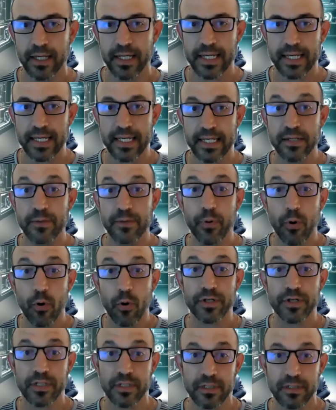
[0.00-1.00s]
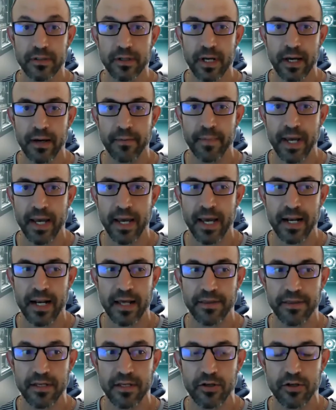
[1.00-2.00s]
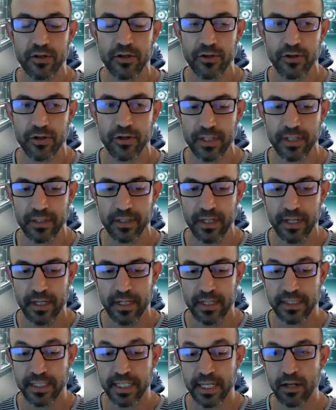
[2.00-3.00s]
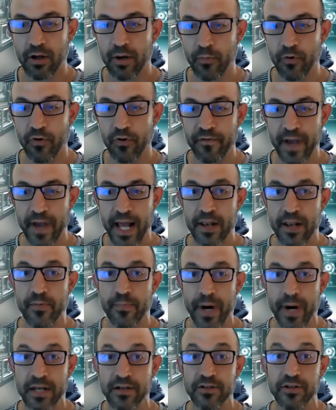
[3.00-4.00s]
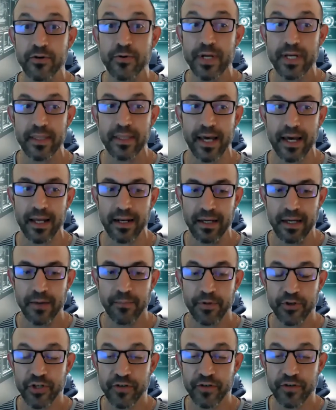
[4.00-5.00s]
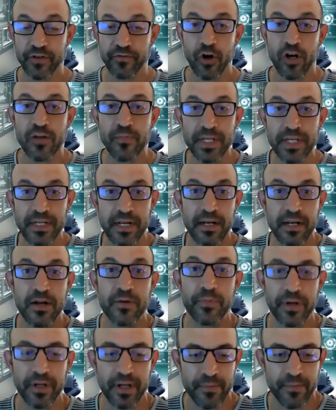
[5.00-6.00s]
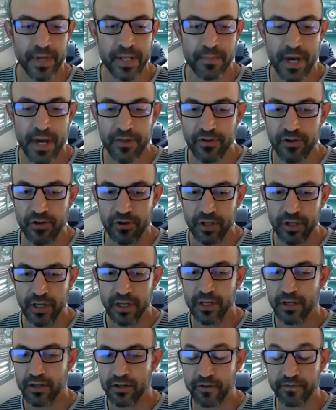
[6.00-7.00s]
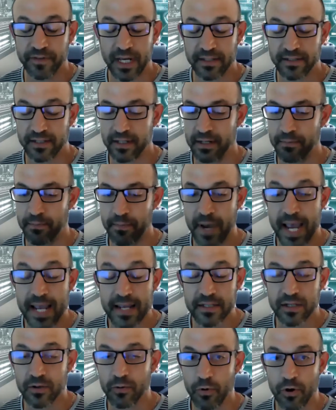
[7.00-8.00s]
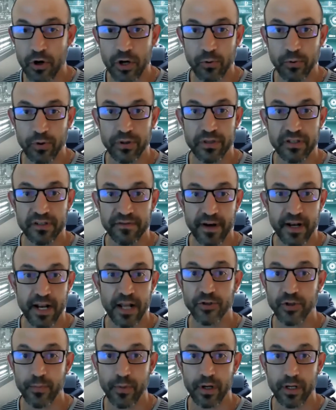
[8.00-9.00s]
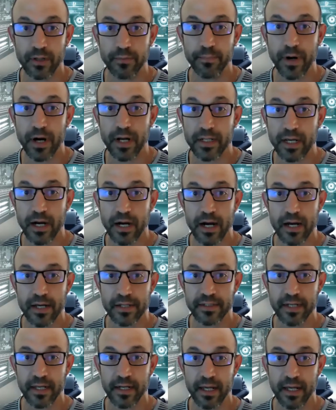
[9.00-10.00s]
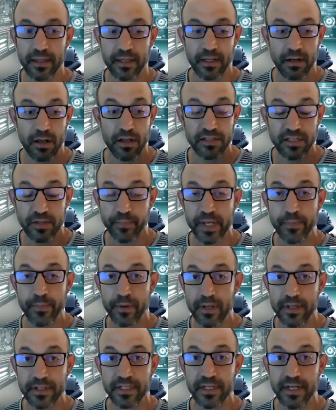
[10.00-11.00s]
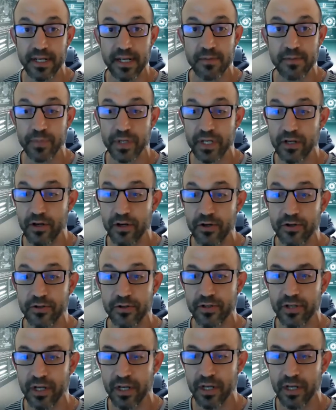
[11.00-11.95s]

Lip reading: is important. And I think you can see a lot more value by doing that, but you've got to be deliberate. I mean, Matthew, you've done some amazing work with this financial modeling podcast. And I think lots of people listen in because